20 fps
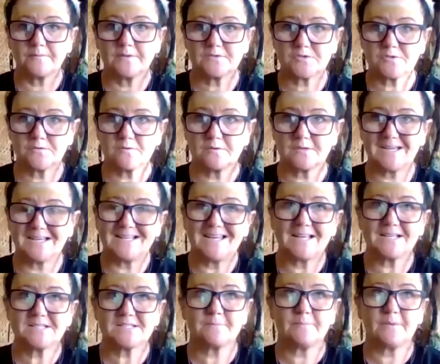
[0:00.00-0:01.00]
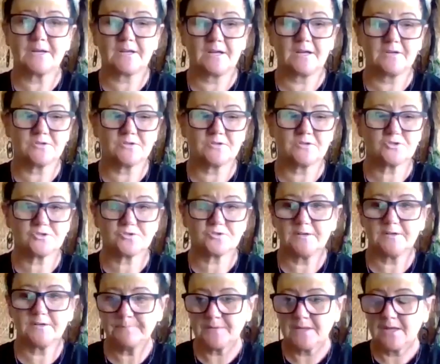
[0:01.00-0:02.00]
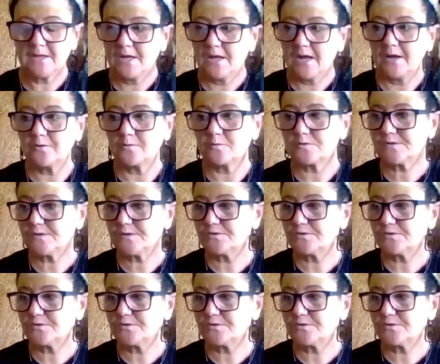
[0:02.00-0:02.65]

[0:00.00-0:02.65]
to connect to my country and also